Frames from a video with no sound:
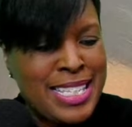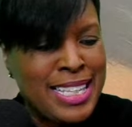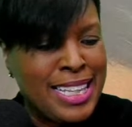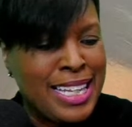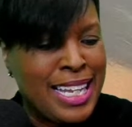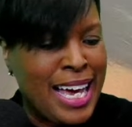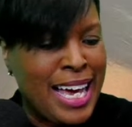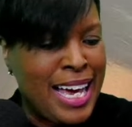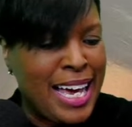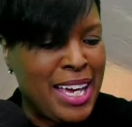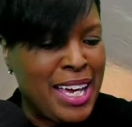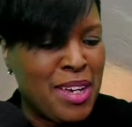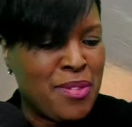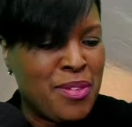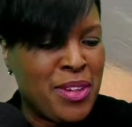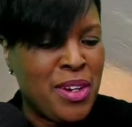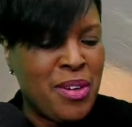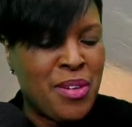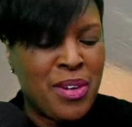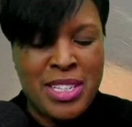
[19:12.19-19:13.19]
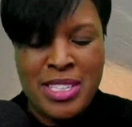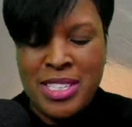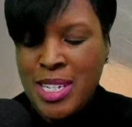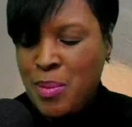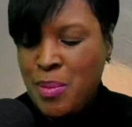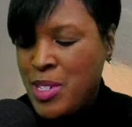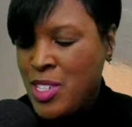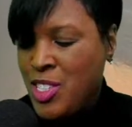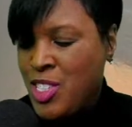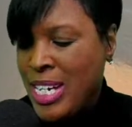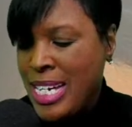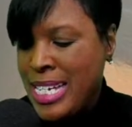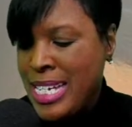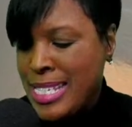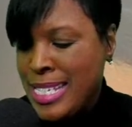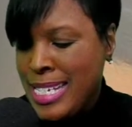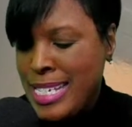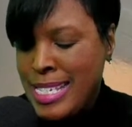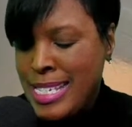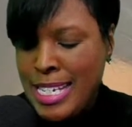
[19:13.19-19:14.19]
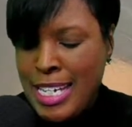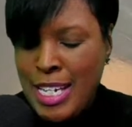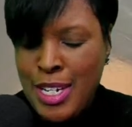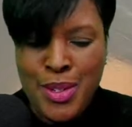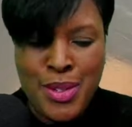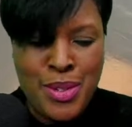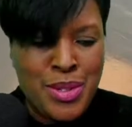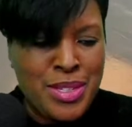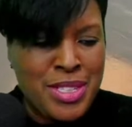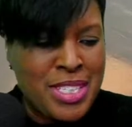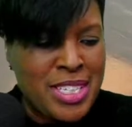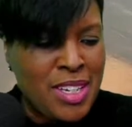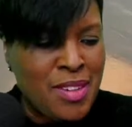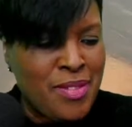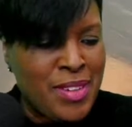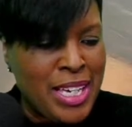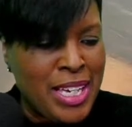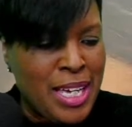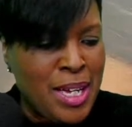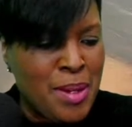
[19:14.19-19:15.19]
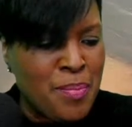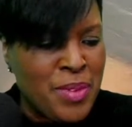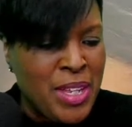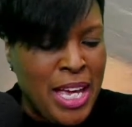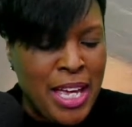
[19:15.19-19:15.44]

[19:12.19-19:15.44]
live here on WJZZ Cool TV,